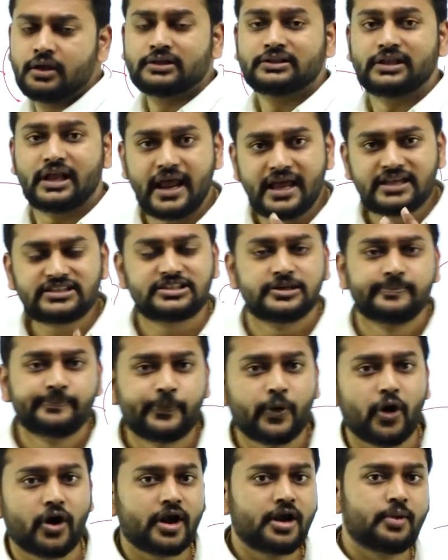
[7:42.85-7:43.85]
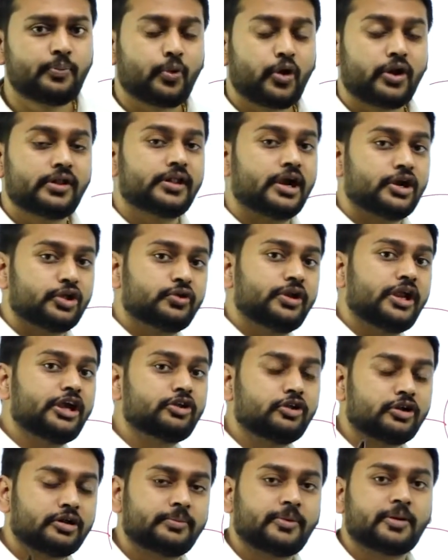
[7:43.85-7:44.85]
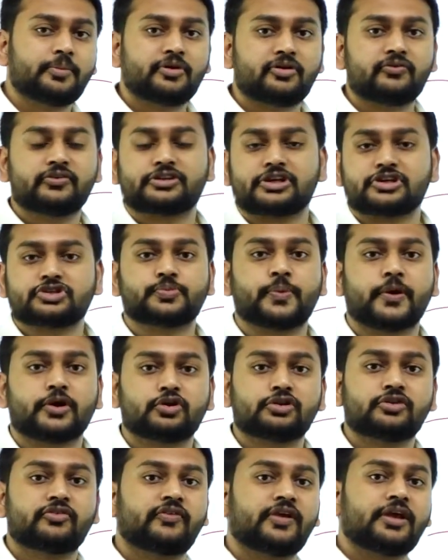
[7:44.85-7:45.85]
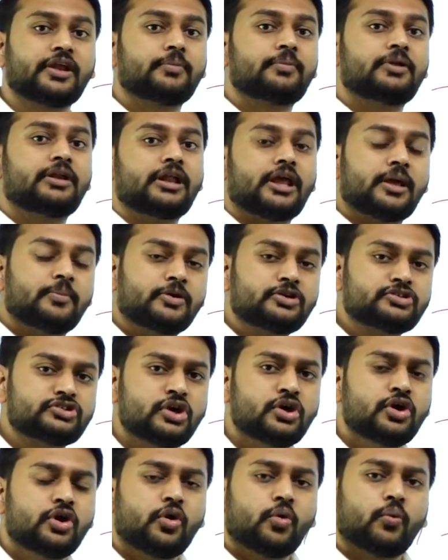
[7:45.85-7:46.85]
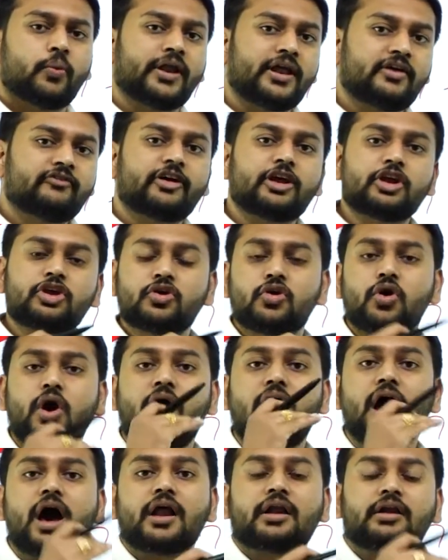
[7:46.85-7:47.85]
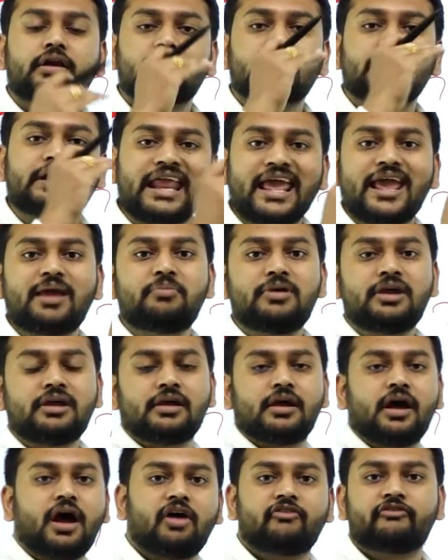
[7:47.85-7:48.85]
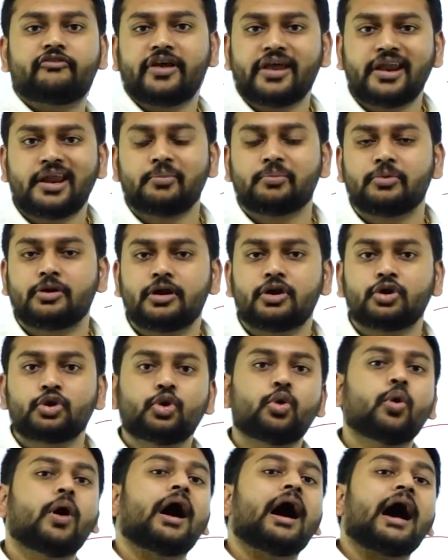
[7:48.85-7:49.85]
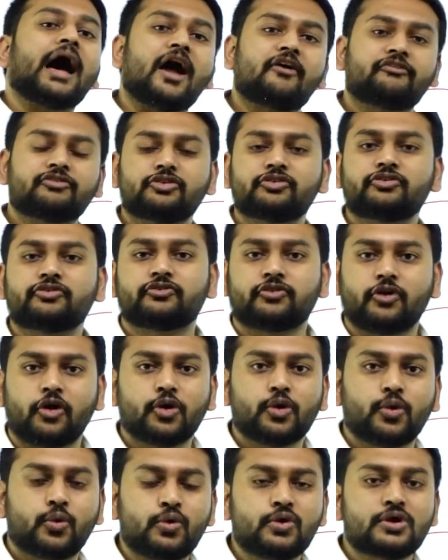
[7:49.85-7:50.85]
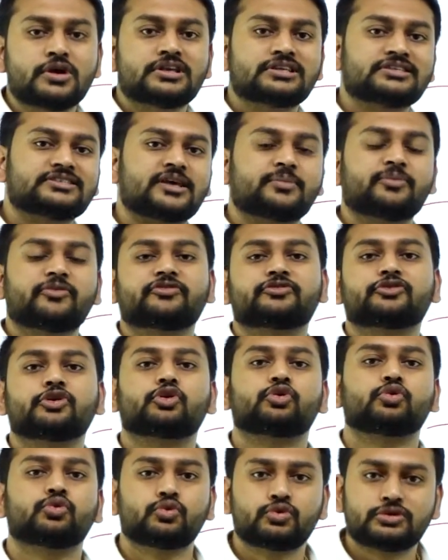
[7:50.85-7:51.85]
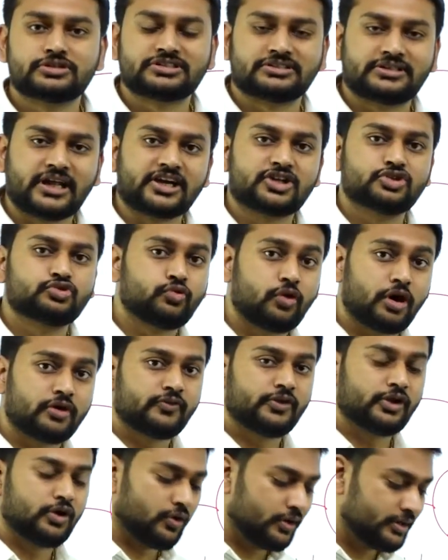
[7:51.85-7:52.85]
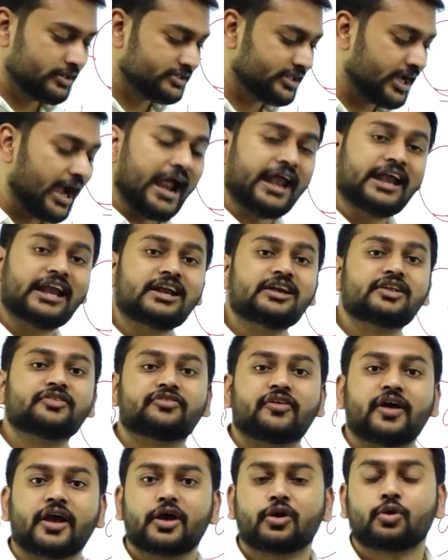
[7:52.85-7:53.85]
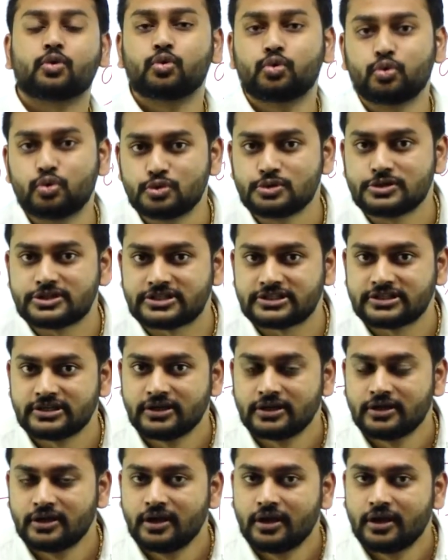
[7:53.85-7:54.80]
The next important point that you need to remember with respect to the variable name is whenever you are naming a variable, you have to follow some of the rules. That is what we call it as the identifier rules.